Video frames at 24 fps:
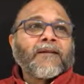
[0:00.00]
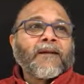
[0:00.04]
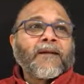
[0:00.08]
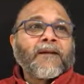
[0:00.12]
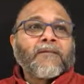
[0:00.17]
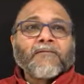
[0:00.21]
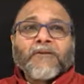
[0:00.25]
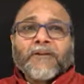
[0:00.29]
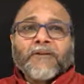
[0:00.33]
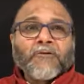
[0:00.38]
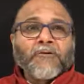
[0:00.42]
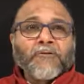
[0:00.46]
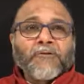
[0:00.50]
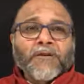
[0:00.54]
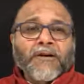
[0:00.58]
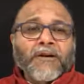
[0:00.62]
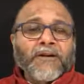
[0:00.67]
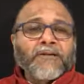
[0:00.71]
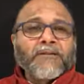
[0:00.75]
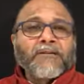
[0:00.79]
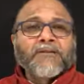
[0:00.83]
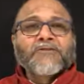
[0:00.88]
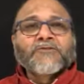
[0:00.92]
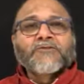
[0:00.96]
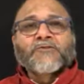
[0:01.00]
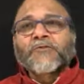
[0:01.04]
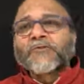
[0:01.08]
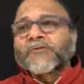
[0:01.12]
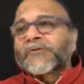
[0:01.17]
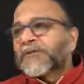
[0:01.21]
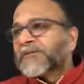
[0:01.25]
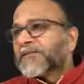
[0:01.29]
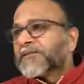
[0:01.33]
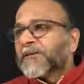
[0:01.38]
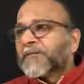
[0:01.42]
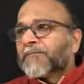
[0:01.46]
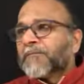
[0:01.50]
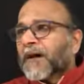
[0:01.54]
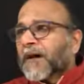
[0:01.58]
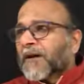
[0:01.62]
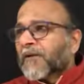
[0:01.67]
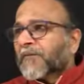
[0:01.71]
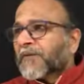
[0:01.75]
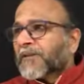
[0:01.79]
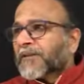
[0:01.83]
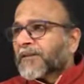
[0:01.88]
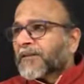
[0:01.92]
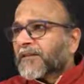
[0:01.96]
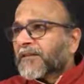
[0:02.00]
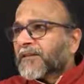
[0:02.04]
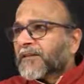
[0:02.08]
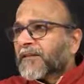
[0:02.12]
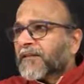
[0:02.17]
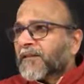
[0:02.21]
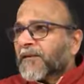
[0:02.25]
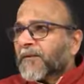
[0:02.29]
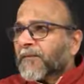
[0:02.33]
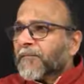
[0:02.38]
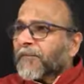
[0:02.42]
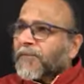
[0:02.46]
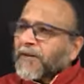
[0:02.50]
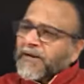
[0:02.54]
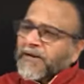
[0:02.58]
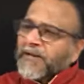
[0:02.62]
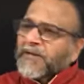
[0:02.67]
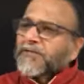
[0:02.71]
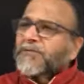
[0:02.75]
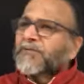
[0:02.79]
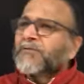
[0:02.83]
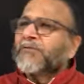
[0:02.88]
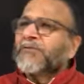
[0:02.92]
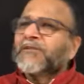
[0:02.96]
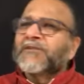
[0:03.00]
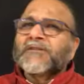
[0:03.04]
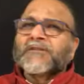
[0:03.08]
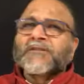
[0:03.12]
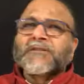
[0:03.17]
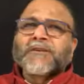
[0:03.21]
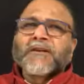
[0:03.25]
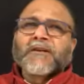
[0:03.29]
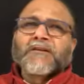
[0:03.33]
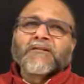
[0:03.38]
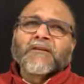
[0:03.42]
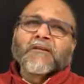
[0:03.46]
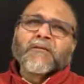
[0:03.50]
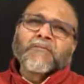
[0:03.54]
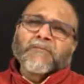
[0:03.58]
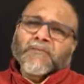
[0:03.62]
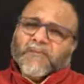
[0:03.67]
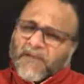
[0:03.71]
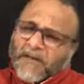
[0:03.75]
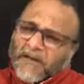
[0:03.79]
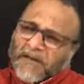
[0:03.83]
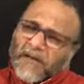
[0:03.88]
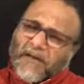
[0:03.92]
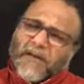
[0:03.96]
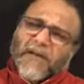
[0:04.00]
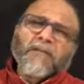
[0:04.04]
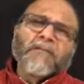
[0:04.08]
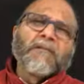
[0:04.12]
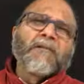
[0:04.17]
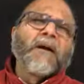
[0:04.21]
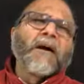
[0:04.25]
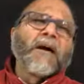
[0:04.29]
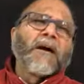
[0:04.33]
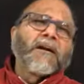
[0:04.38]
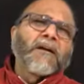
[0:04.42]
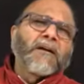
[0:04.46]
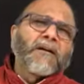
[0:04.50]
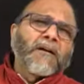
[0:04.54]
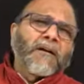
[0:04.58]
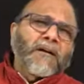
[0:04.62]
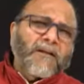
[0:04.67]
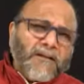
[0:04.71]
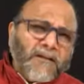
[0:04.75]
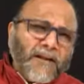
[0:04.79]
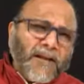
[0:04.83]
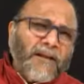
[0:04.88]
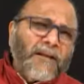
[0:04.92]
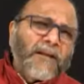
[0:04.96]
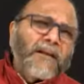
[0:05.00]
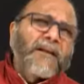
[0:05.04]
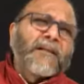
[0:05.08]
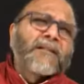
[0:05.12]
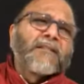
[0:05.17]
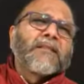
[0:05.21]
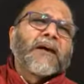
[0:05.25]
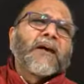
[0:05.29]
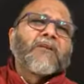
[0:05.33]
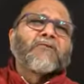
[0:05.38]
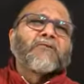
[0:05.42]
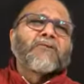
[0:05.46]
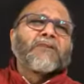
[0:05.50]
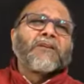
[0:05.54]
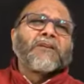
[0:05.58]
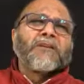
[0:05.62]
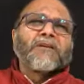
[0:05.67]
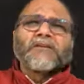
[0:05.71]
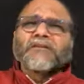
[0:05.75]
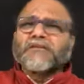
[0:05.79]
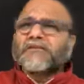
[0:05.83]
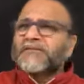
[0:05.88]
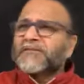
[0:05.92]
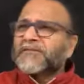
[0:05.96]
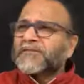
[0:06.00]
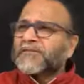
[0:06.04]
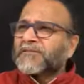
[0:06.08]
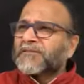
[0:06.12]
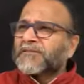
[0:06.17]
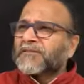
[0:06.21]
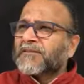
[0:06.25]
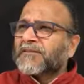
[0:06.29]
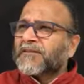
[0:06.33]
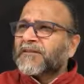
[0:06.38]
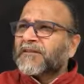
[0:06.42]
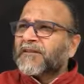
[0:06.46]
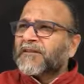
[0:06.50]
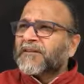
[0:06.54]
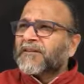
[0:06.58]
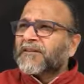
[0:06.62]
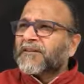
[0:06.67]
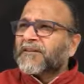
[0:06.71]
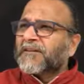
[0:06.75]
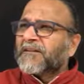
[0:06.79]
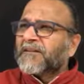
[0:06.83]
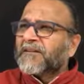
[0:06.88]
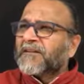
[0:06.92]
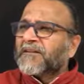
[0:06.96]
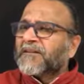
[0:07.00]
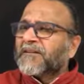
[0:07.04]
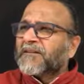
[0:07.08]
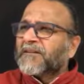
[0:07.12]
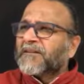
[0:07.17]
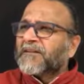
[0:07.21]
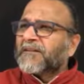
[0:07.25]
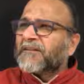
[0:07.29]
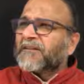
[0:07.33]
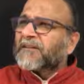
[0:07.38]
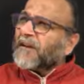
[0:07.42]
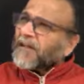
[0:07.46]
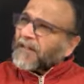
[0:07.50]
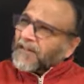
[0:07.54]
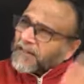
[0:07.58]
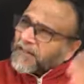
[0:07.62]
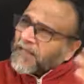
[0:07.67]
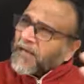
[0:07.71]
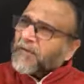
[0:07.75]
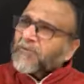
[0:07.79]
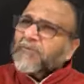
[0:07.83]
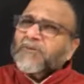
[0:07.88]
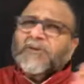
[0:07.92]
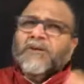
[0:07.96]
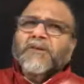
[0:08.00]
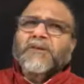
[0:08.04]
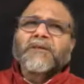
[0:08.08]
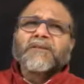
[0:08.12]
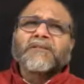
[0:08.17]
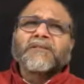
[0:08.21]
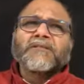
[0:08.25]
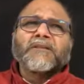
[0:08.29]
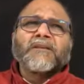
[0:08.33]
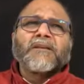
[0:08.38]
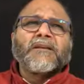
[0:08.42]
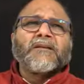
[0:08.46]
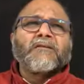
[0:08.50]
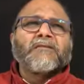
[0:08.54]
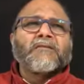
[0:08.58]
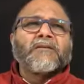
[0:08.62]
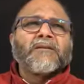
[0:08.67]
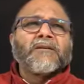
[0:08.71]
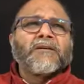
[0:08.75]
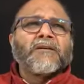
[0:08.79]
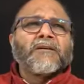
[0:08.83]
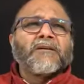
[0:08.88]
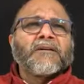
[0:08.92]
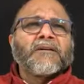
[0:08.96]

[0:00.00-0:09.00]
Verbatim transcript: And when you read the stories in Bhagavad, many stories it has come, they lived 10,000 10, years. 10,000 years they lived.